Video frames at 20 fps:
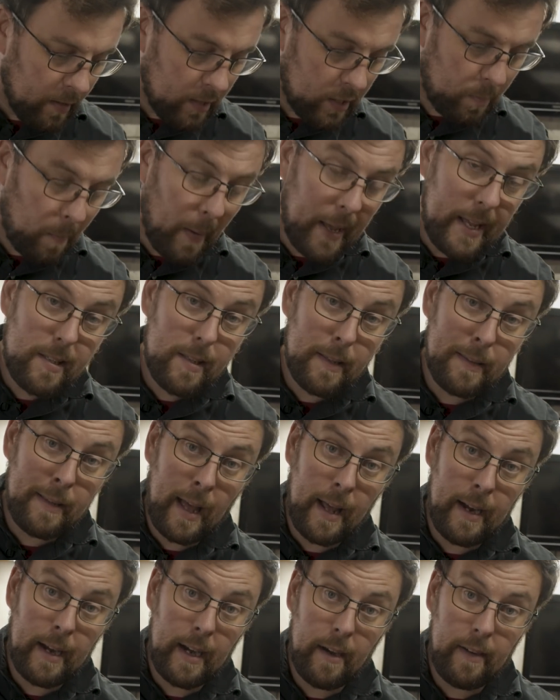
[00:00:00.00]
Space in
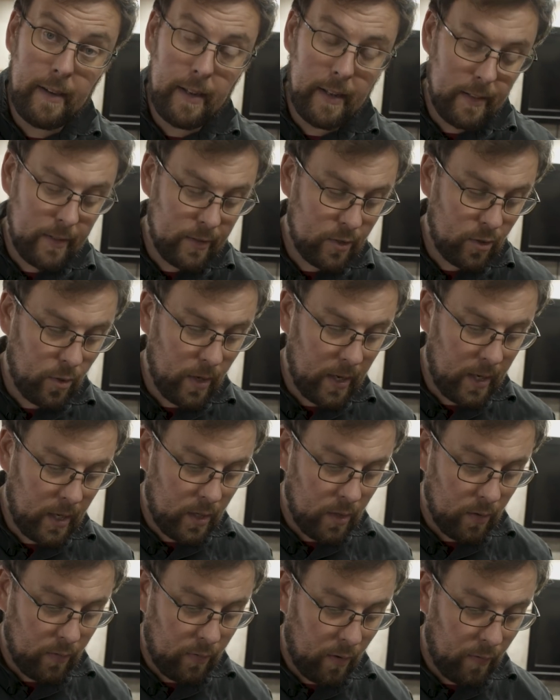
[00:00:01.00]
that area is
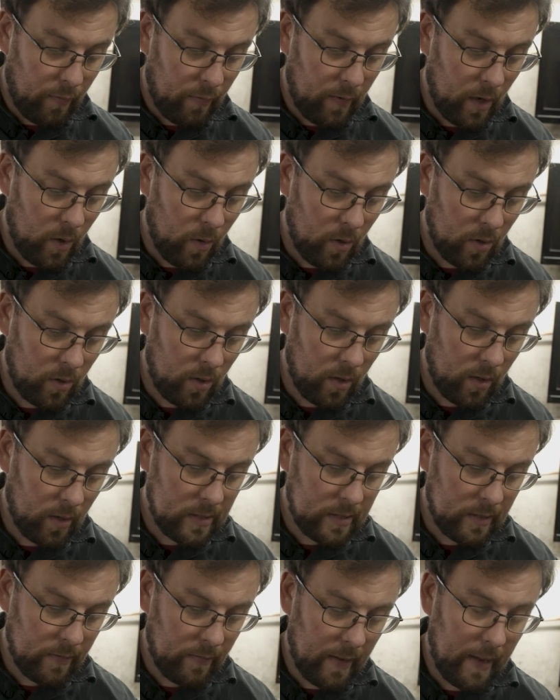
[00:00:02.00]
critical for flow
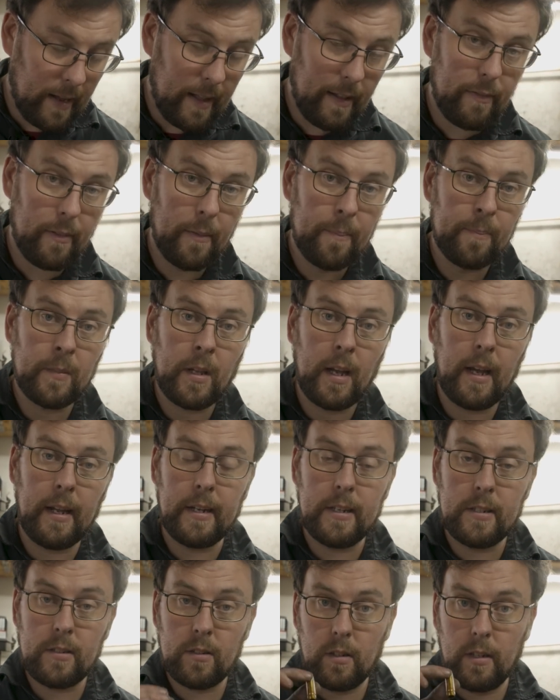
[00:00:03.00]
across the valve,
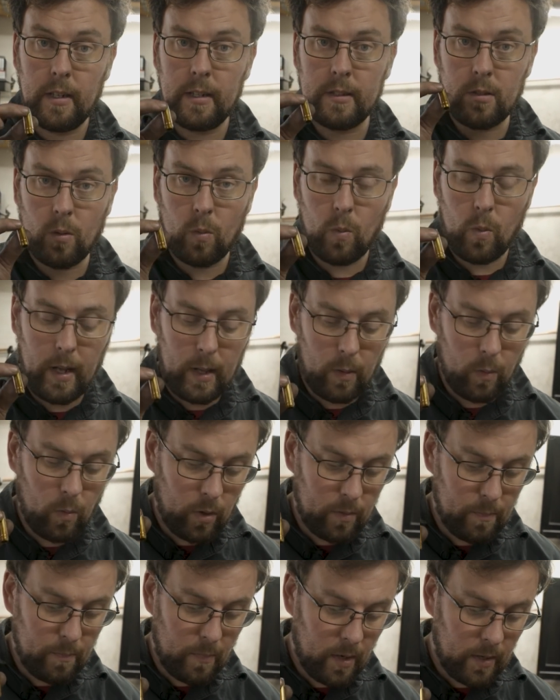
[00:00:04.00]
and it's a well
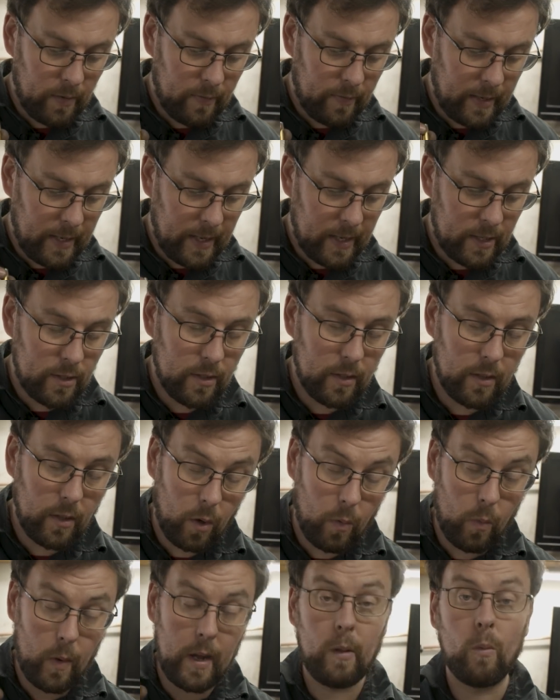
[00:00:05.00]

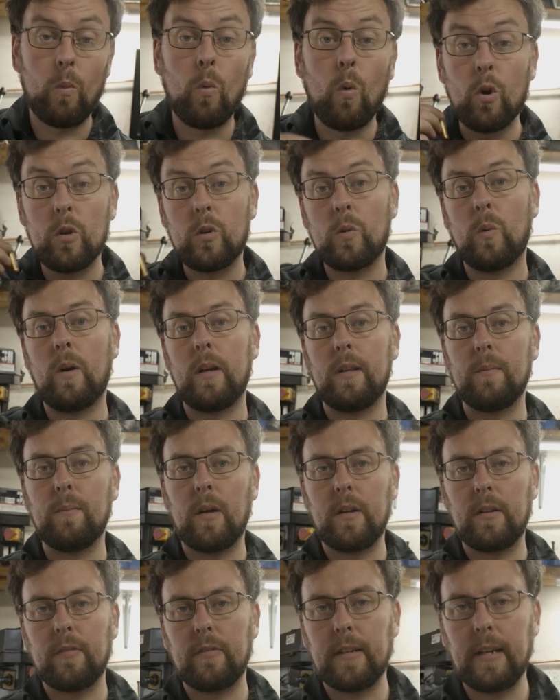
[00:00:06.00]
worthwhile
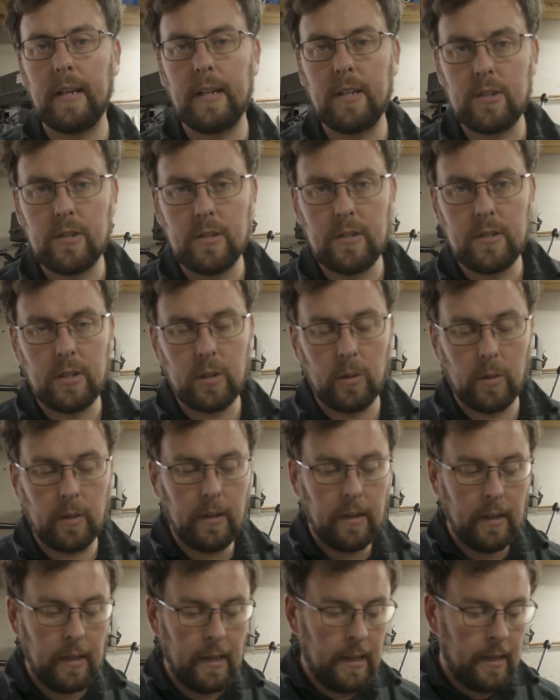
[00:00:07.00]
modification doing.
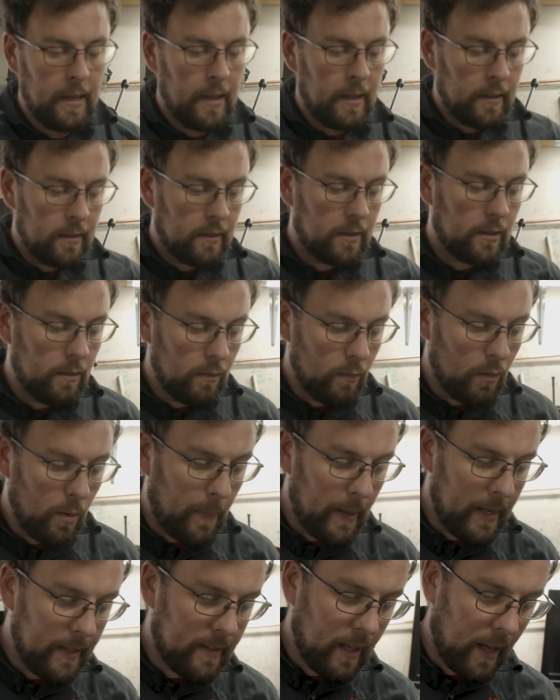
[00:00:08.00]

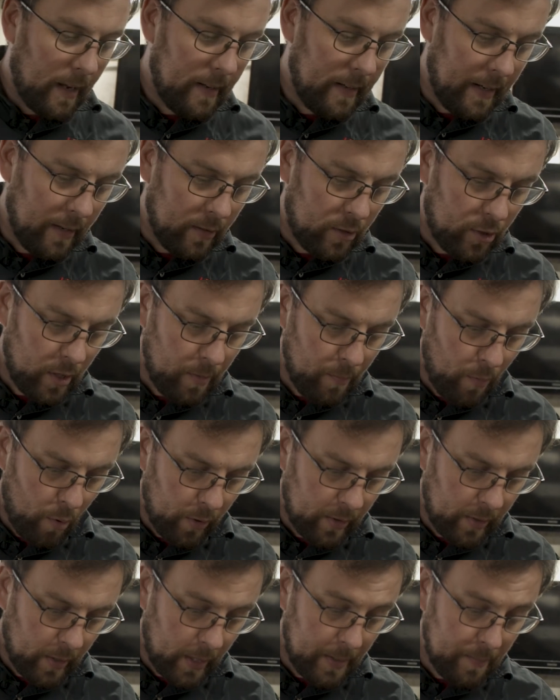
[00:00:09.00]
Repeat that now 3
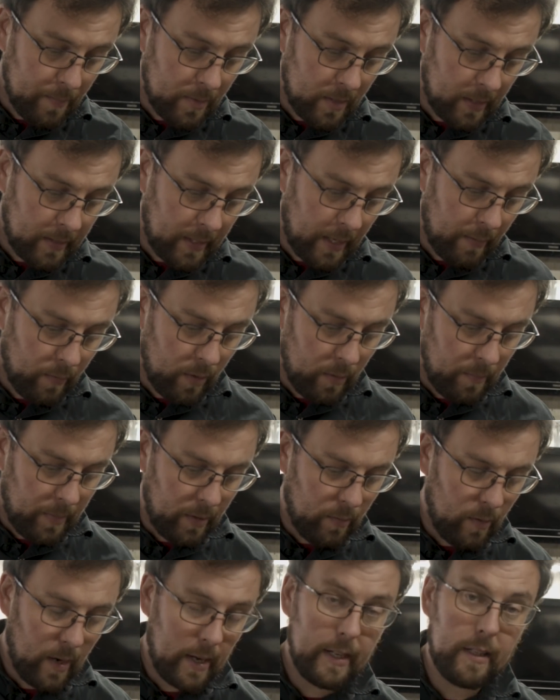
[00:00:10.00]
more times and then we'll
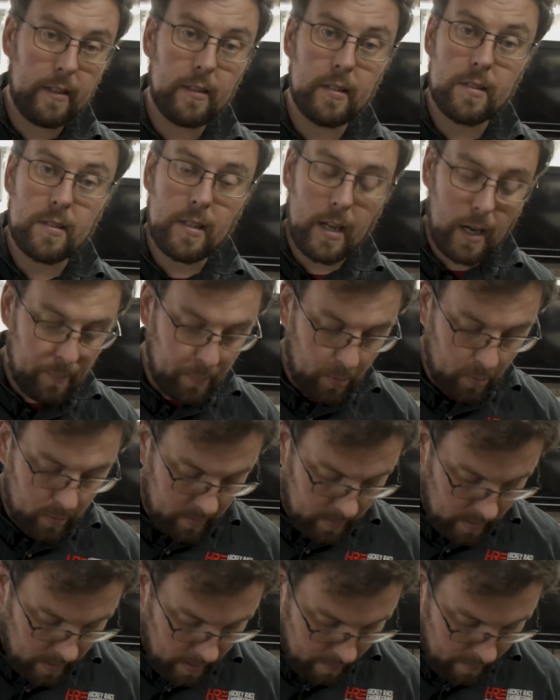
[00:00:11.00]
be ready to start putting